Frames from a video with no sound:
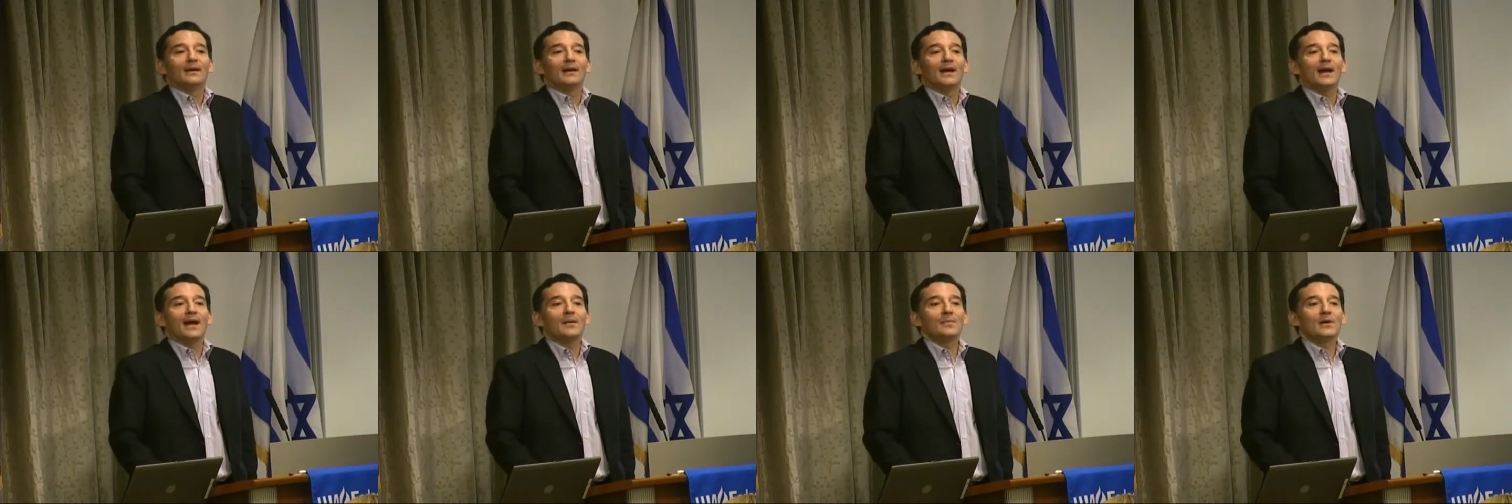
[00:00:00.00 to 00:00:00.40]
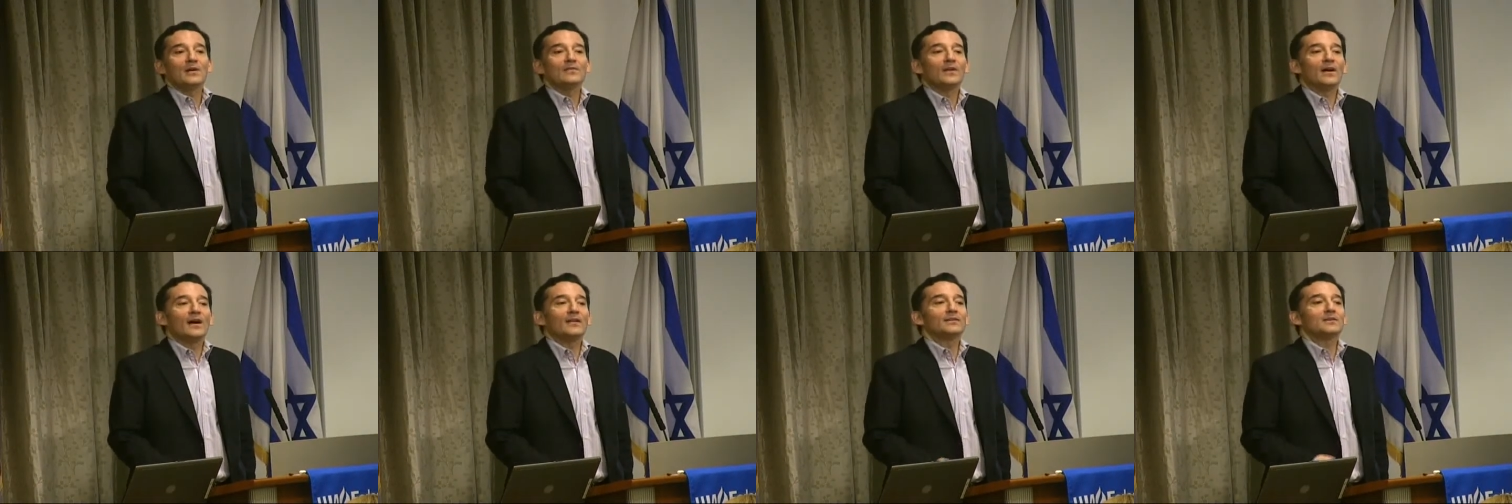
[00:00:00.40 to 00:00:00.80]
And my
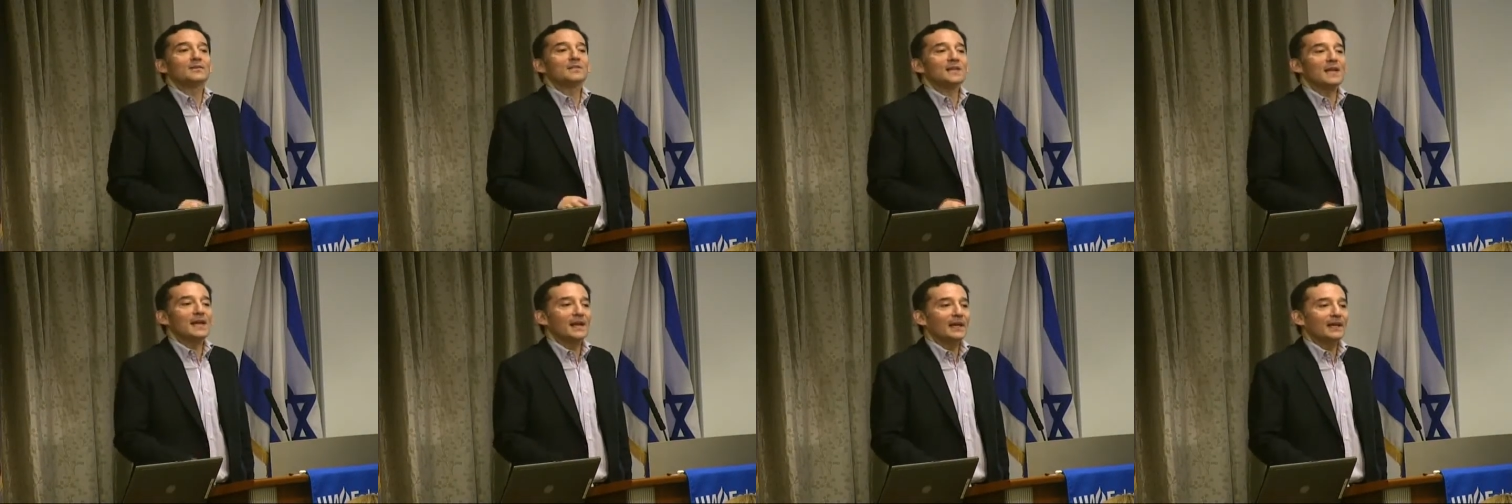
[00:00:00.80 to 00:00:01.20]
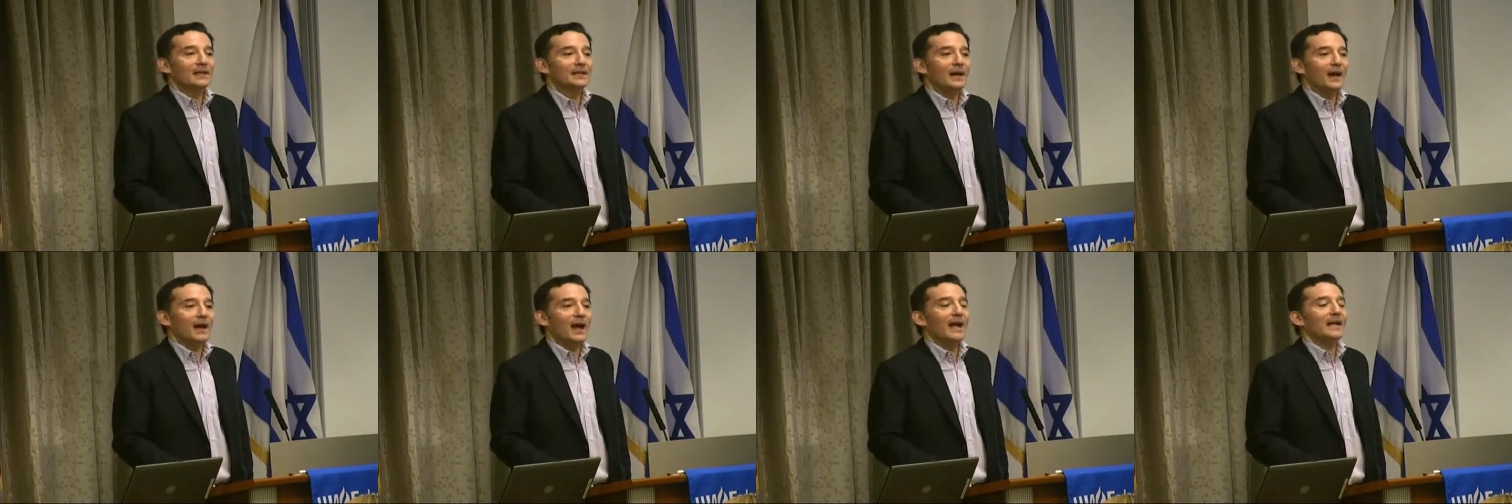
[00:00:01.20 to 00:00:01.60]
father
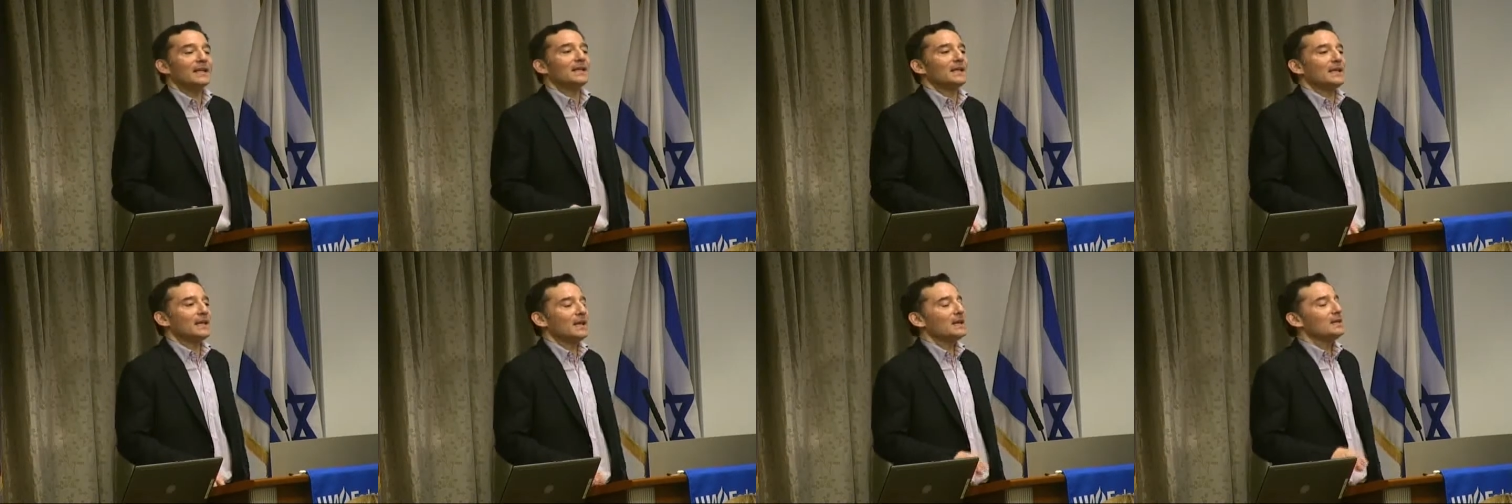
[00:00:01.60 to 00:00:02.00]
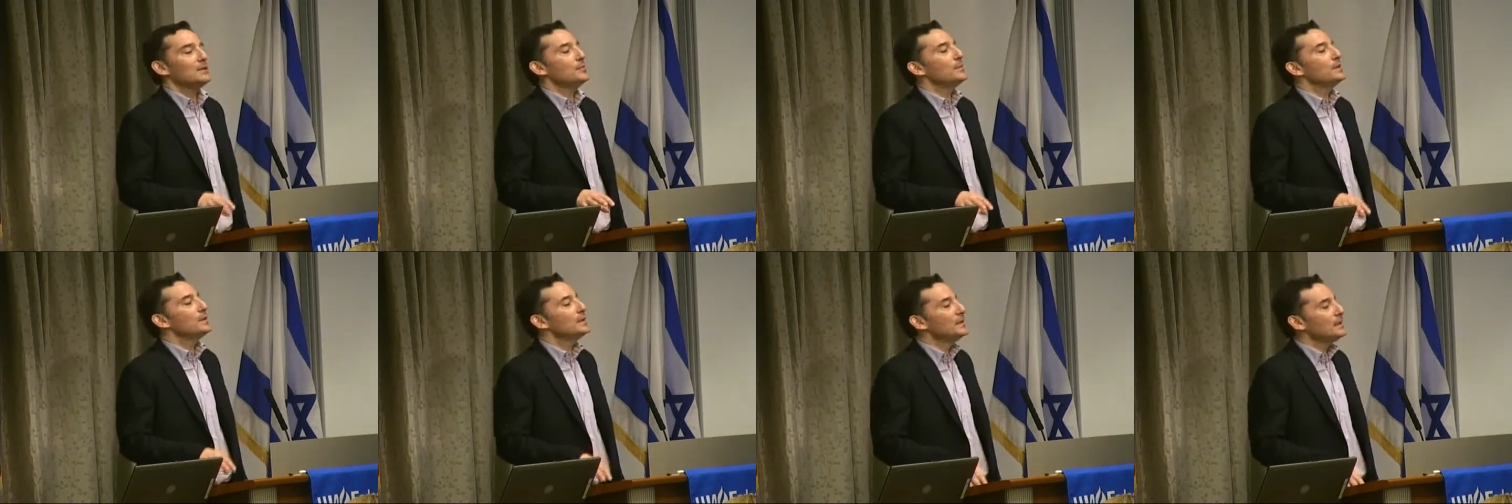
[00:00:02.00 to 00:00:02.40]
said, I
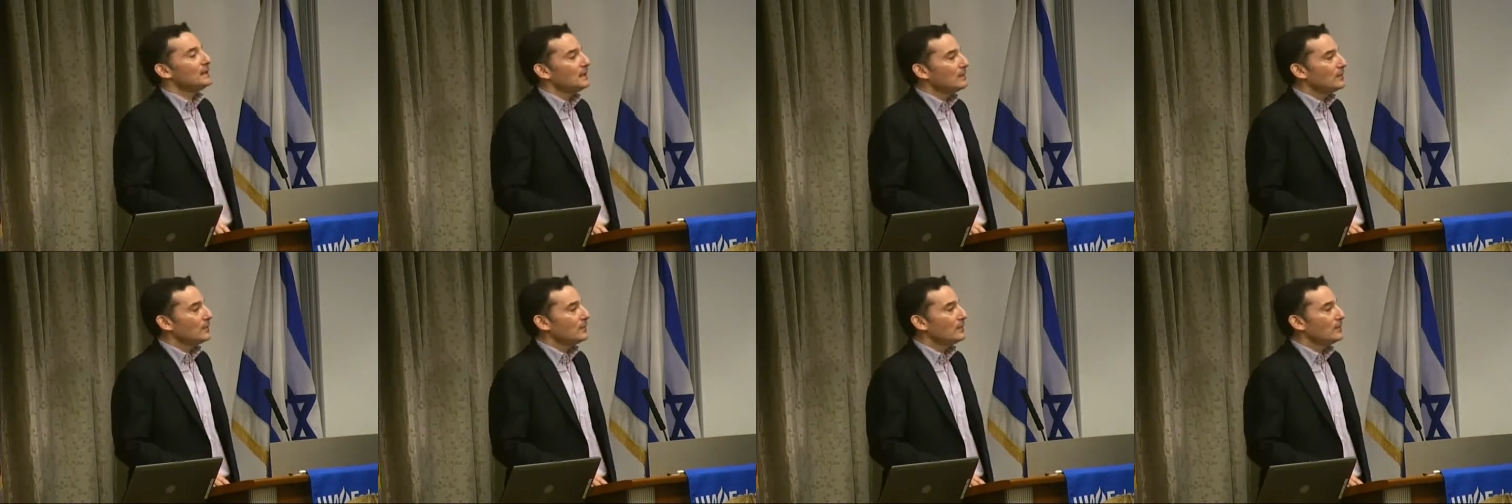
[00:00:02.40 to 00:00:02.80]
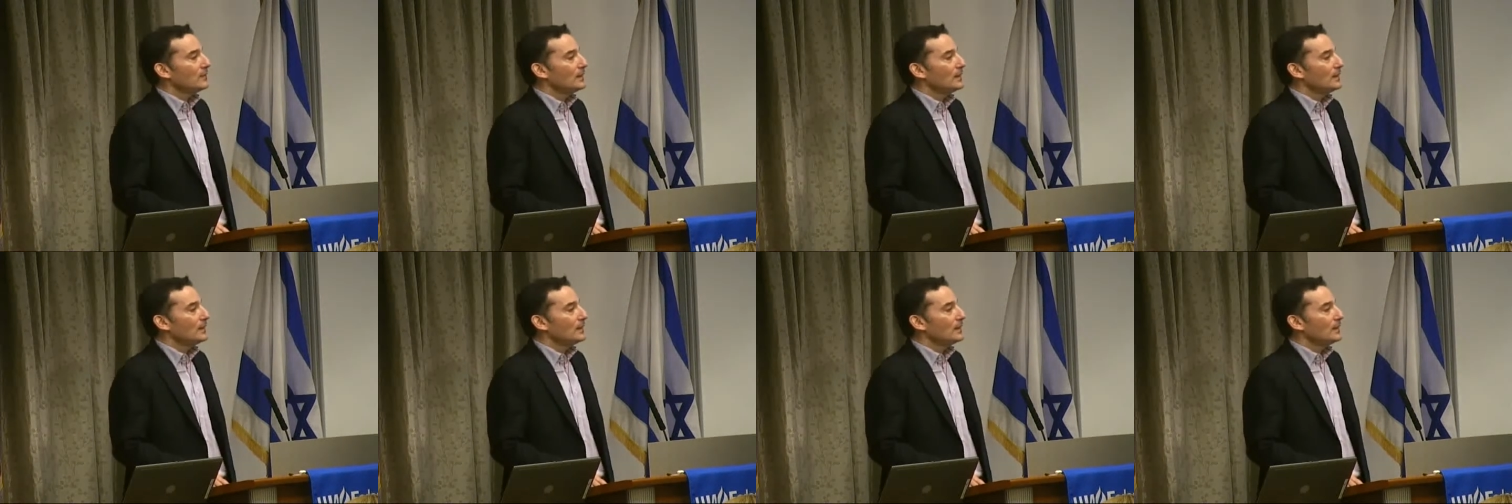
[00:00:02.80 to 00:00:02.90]
can't believe